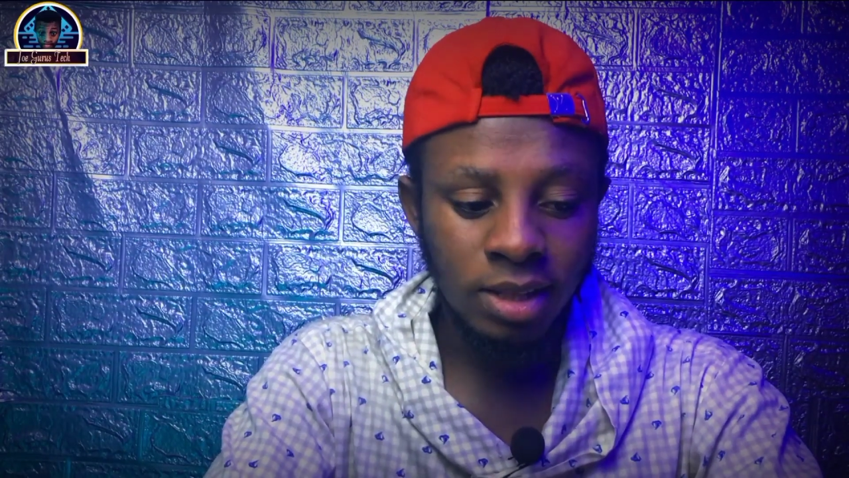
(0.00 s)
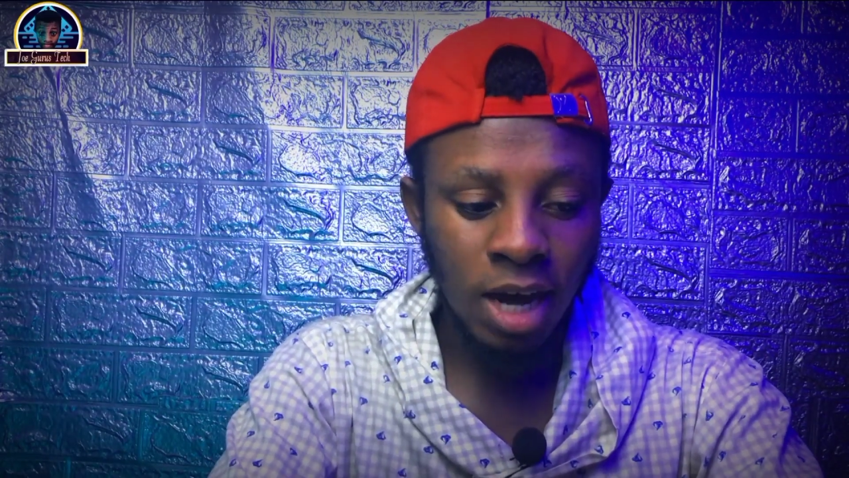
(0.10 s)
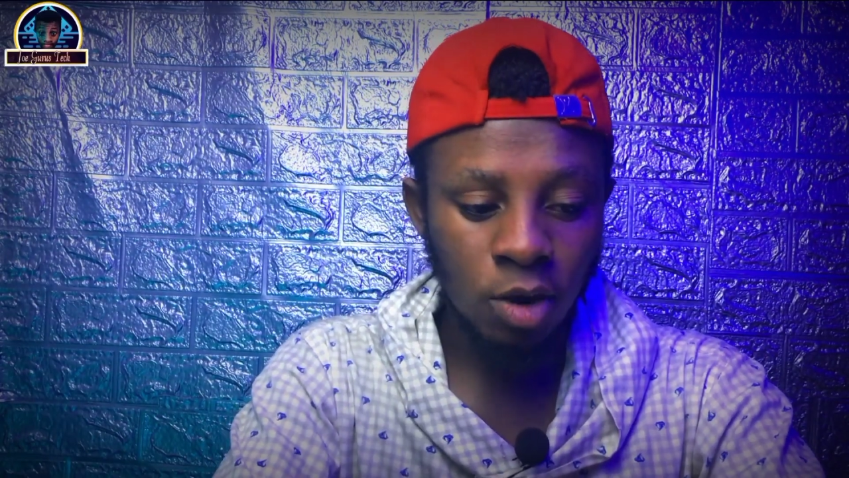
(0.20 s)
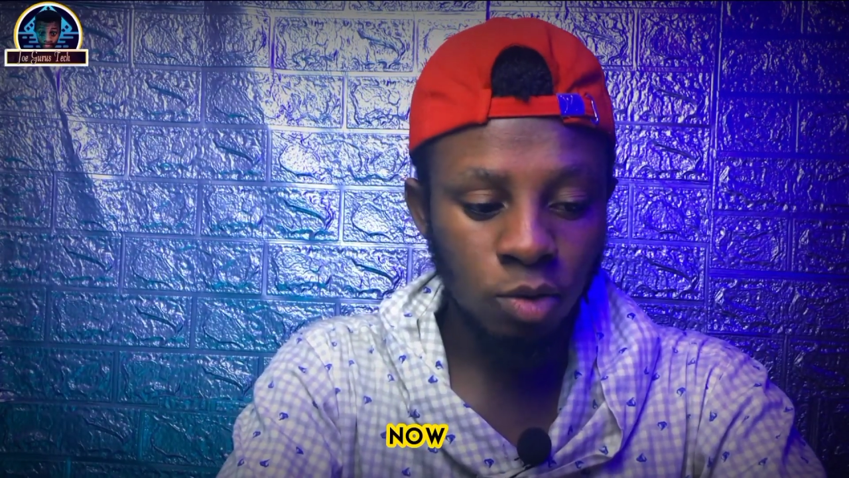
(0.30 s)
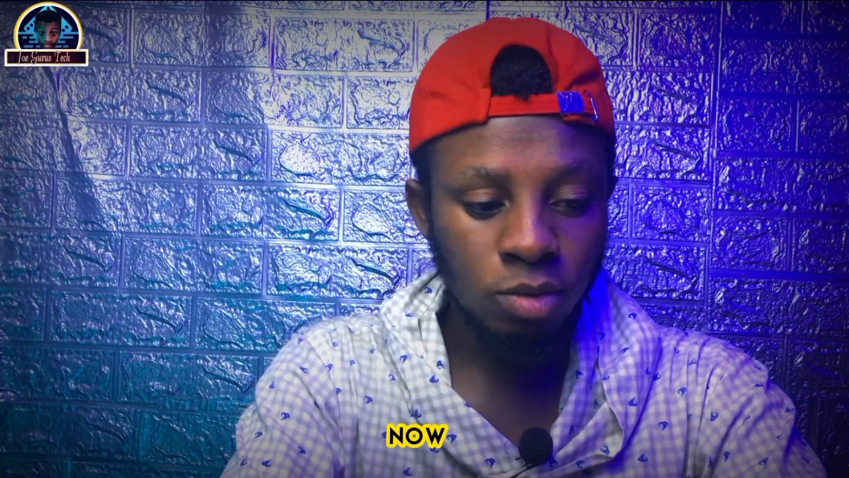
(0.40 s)

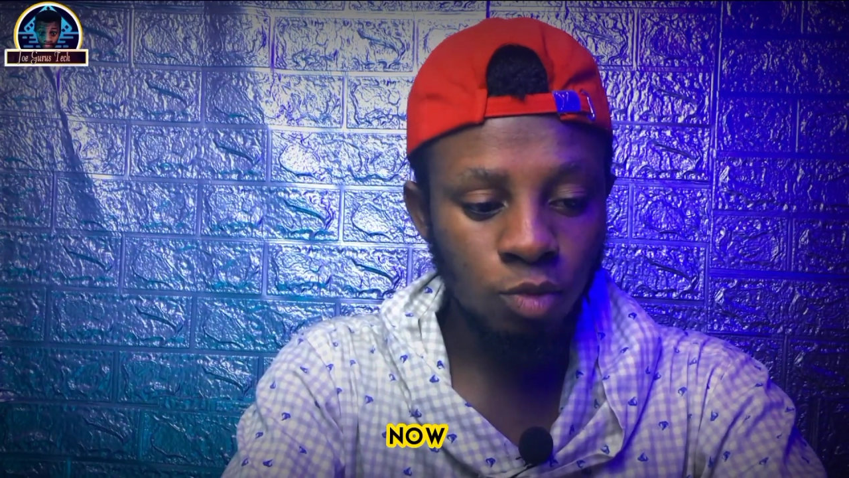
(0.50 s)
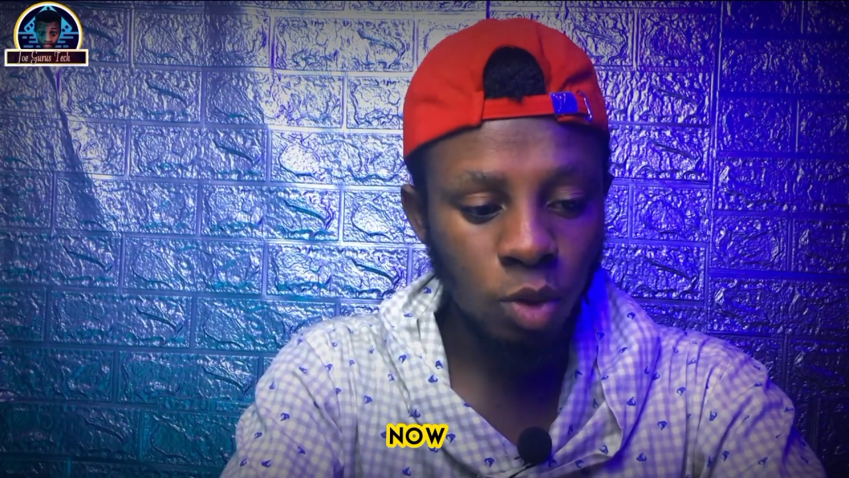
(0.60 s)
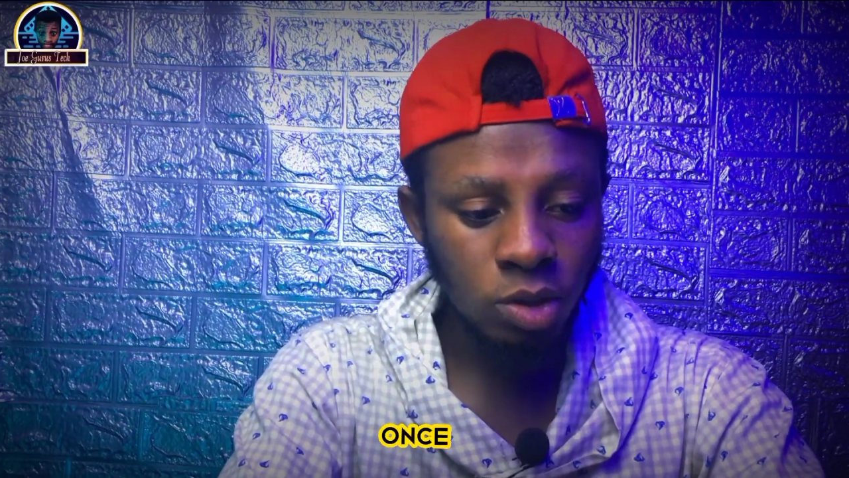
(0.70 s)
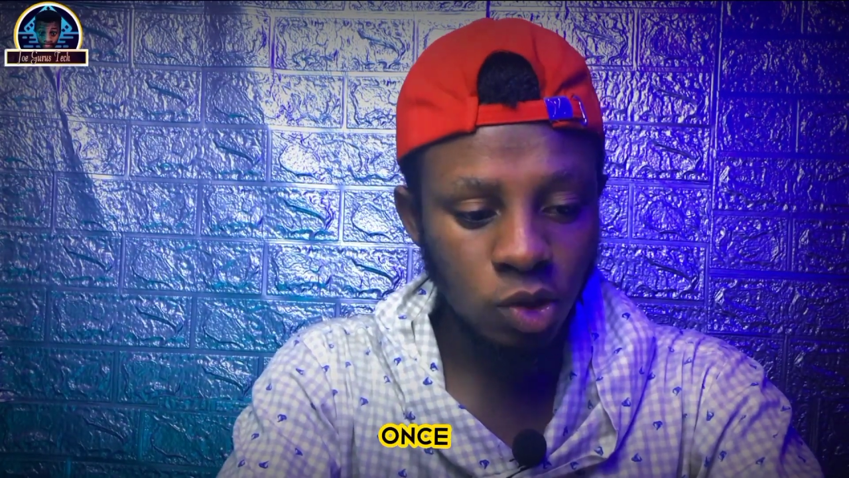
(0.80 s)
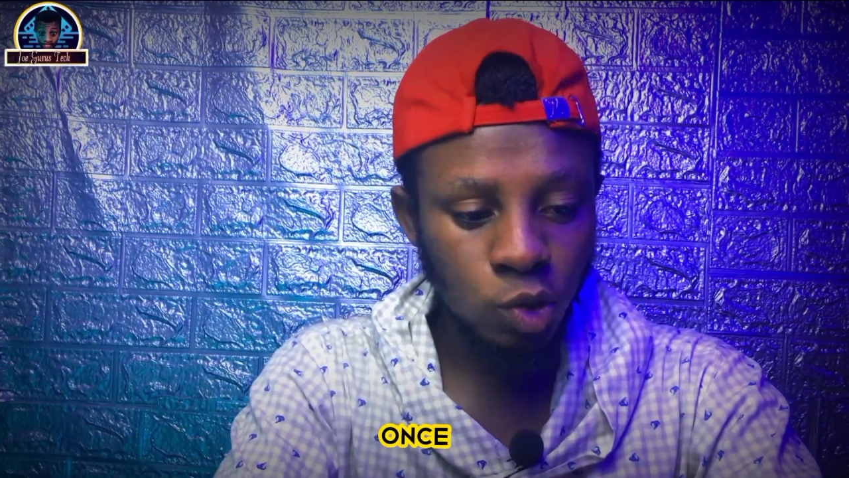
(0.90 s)
Now,
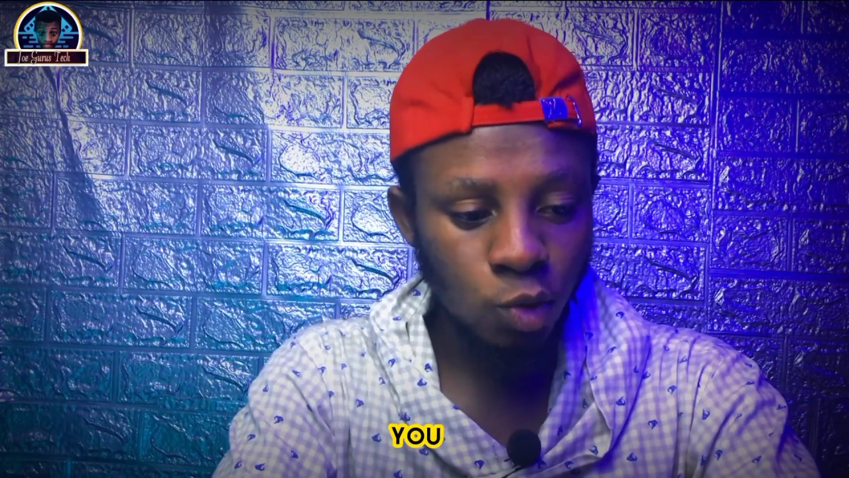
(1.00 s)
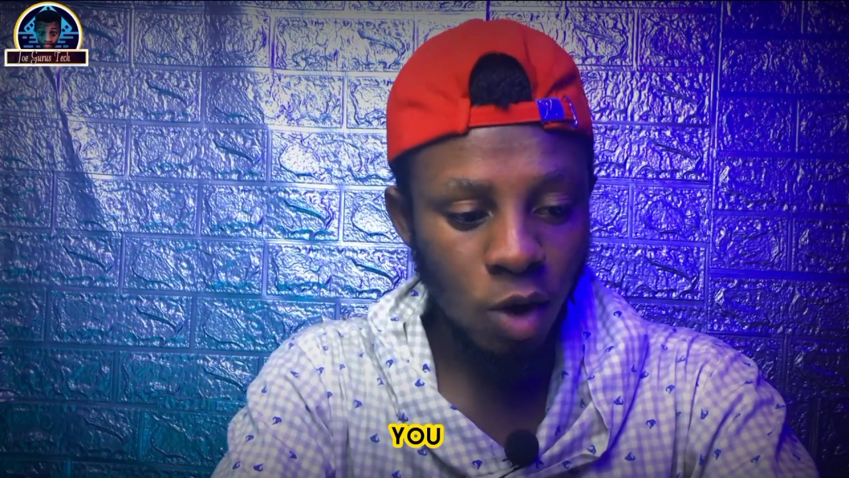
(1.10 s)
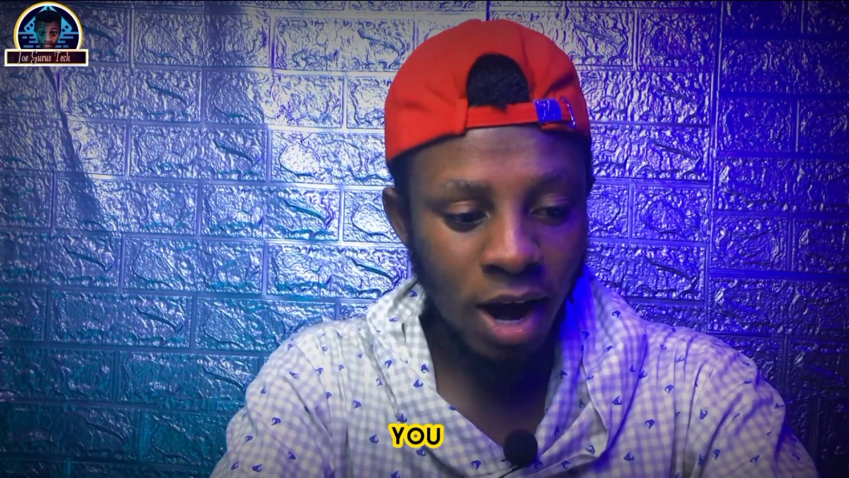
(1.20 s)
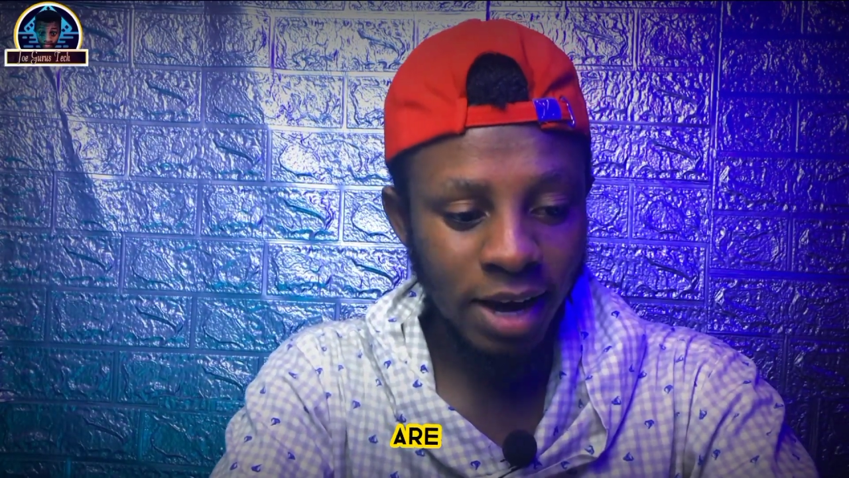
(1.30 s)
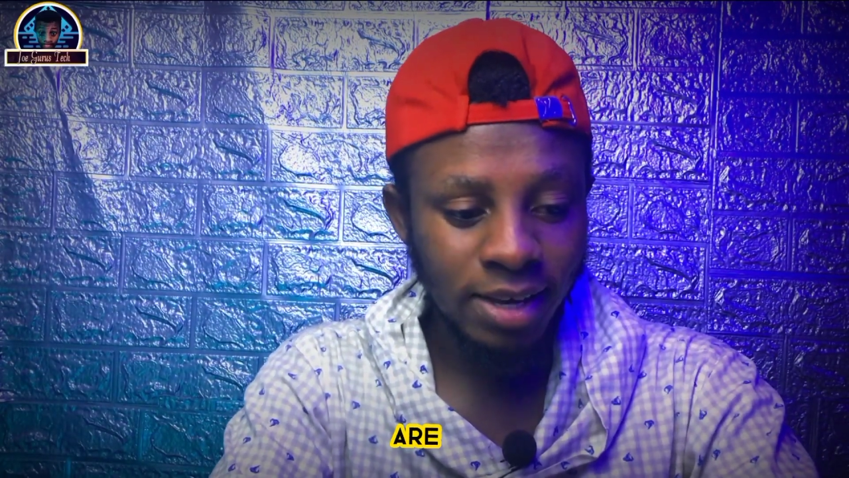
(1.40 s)
once you
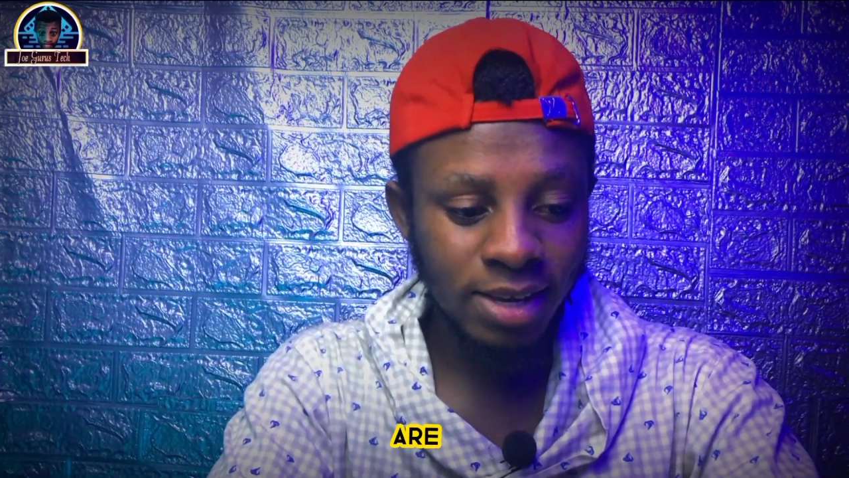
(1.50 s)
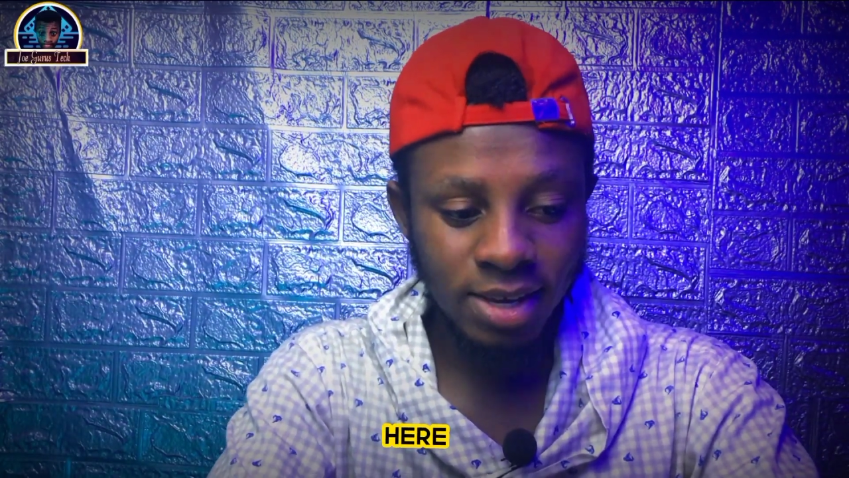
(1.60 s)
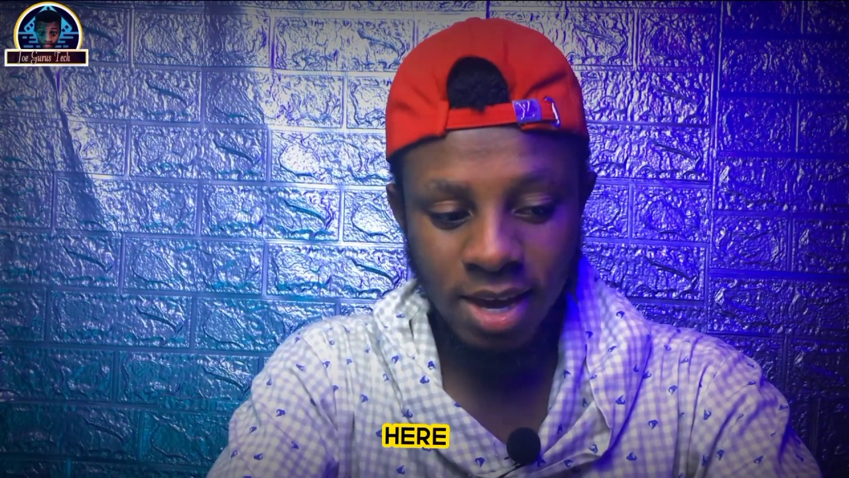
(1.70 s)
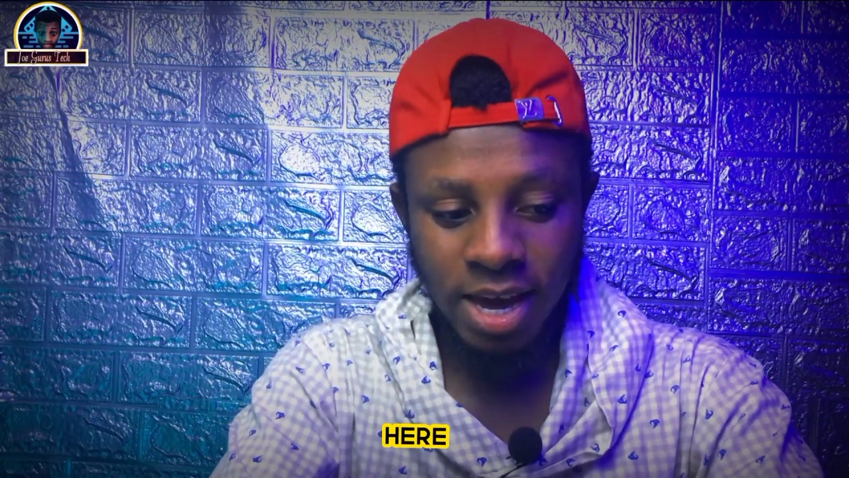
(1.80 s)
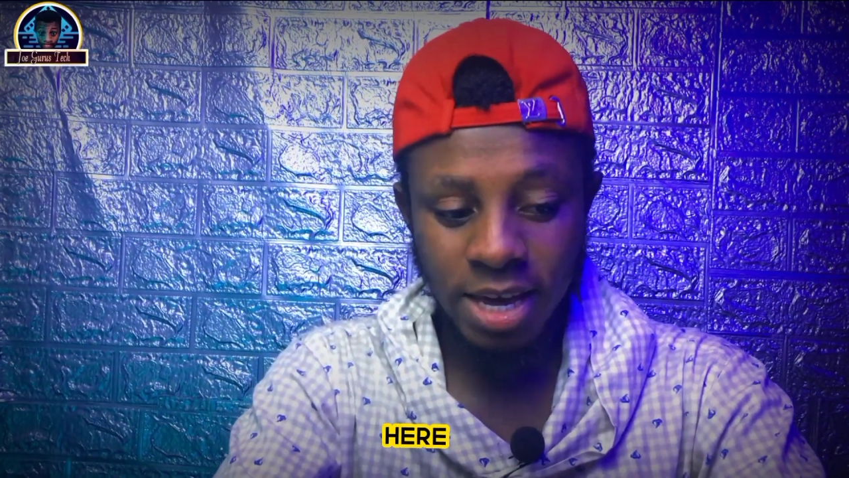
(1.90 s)
are here,